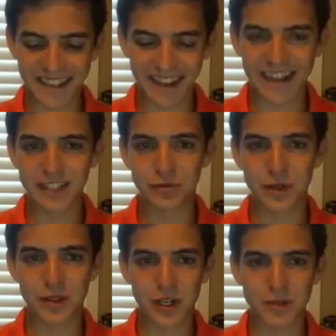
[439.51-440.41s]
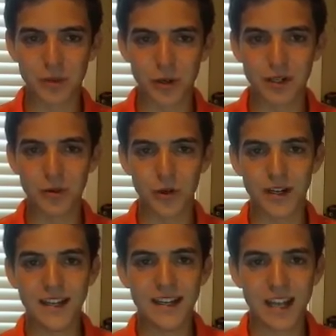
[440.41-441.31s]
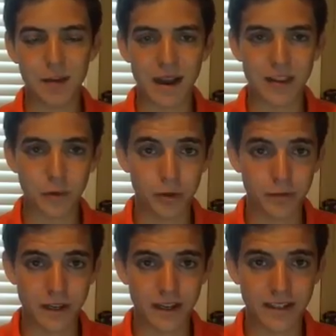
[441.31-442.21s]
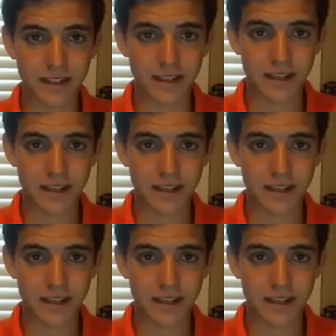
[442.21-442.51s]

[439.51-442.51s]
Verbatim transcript: as we learn more and more about the Word of God.